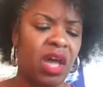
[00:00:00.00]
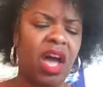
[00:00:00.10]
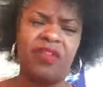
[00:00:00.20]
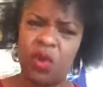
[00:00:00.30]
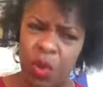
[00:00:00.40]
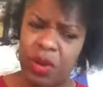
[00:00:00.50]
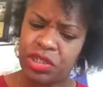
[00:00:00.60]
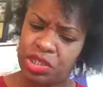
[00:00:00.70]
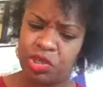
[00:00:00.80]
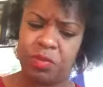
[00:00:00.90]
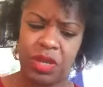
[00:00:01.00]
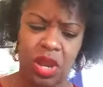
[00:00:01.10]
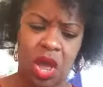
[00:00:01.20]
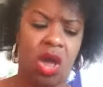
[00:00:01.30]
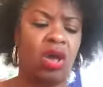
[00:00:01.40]
Of course you
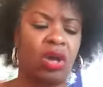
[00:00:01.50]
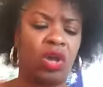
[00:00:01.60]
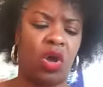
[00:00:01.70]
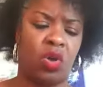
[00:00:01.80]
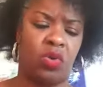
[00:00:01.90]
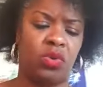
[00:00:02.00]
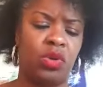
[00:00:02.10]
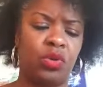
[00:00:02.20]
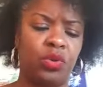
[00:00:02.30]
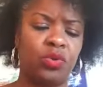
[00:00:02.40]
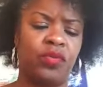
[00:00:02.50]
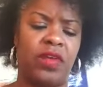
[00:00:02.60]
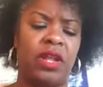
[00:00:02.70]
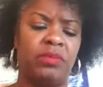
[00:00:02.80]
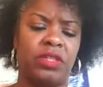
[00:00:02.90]
belong, cooed
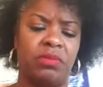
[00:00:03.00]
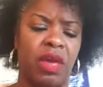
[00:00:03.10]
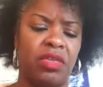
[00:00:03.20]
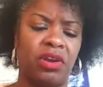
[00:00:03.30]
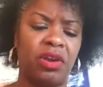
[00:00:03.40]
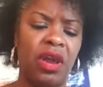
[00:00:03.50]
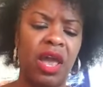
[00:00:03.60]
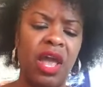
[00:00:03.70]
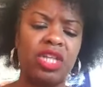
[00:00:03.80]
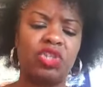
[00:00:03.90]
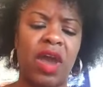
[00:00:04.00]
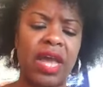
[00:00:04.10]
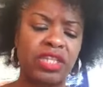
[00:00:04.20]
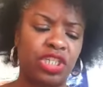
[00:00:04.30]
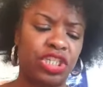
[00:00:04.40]
Velma's mother,
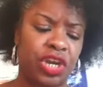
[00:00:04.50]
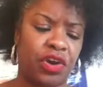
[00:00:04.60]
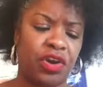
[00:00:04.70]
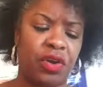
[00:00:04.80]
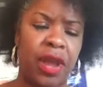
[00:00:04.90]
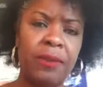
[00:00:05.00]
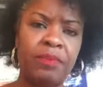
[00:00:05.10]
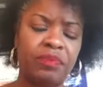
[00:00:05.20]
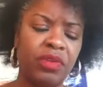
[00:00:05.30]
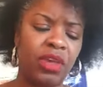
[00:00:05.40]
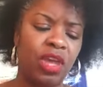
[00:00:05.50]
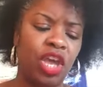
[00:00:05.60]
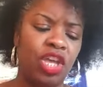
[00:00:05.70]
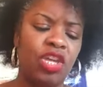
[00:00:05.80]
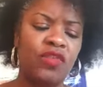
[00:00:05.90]
trying to cheer her up.
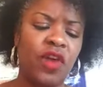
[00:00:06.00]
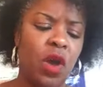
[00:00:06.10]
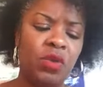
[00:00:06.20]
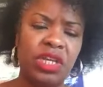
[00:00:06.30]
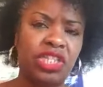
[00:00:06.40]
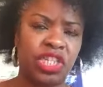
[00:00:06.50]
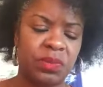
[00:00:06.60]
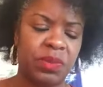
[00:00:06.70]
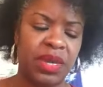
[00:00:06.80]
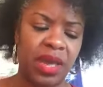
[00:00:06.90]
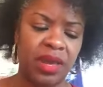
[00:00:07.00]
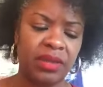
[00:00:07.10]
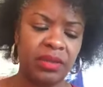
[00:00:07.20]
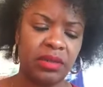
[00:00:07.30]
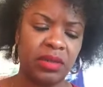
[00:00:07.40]
You've only just
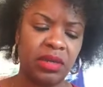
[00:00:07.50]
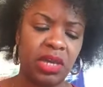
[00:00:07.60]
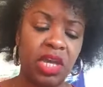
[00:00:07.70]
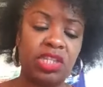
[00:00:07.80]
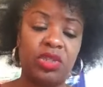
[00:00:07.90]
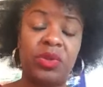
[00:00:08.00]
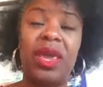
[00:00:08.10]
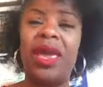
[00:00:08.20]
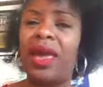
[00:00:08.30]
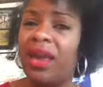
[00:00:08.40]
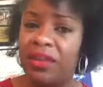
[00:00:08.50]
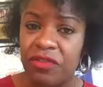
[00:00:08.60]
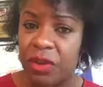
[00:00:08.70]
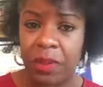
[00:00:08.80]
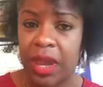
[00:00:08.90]
begun. Soon
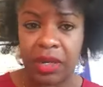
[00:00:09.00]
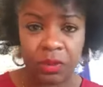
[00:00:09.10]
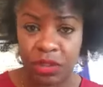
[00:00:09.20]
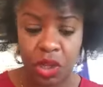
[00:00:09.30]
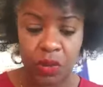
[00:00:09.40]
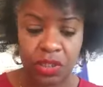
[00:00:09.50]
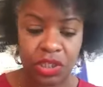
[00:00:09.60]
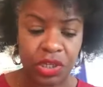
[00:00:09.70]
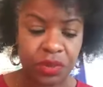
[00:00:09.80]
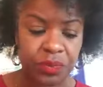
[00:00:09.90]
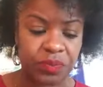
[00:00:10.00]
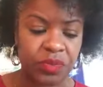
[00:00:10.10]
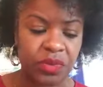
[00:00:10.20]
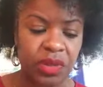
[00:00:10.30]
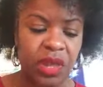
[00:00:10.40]
everybody will notice you.
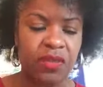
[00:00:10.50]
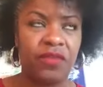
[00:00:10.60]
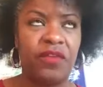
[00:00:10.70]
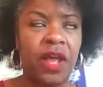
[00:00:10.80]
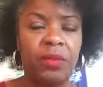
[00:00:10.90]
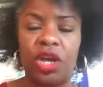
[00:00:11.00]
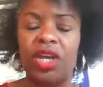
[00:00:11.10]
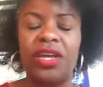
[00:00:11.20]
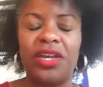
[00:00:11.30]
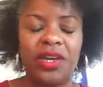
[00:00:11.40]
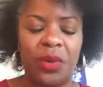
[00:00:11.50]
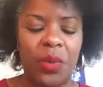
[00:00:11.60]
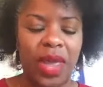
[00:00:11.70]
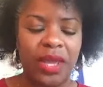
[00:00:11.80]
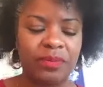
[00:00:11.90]
Velma couldn't
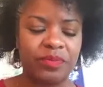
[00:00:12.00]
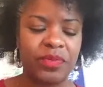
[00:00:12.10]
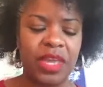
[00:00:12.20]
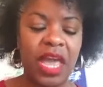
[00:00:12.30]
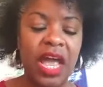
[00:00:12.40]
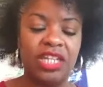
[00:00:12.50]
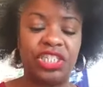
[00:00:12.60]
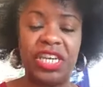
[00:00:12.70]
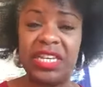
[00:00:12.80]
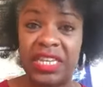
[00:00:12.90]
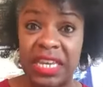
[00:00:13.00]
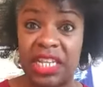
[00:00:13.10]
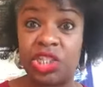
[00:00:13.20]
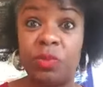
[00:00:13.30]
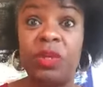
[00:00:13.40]
wait. She
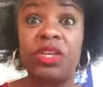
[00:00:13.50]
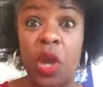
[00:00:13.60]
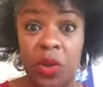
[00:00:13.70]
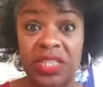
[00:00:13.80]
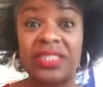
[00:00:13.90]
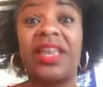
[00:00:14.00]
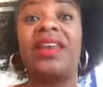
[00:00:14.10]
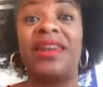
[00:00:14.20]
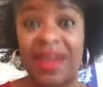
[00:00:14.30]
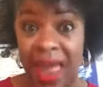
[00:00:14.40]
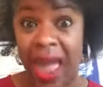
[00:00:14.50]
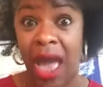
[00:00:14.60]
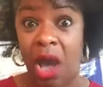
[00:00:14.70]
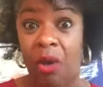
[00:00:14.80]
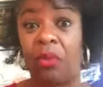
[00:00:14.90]
needed to be noticed
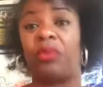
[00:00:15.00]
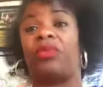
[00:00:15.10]
now.